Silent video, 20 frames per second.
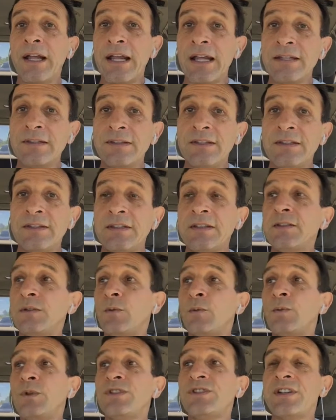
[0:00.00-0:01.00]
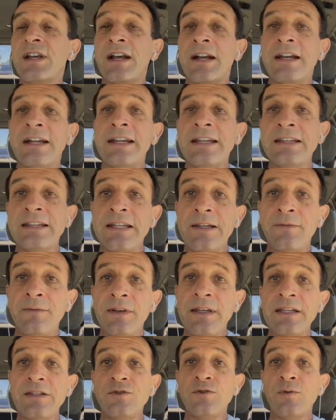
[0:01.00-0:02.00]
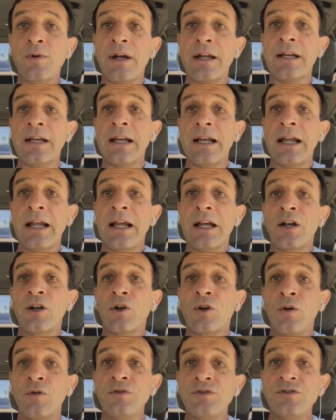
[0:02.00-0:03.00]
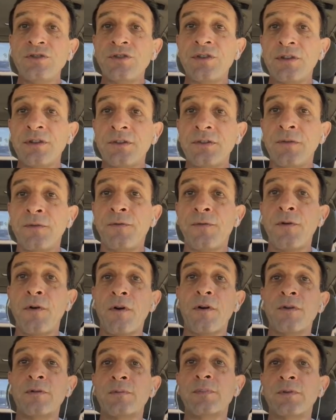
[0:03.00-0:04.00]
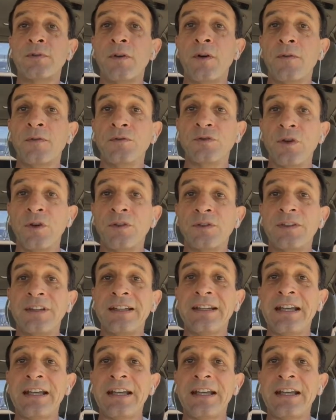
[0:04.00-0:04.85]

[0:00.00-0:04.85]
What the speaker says: entities, which are individual conscious forms of toxic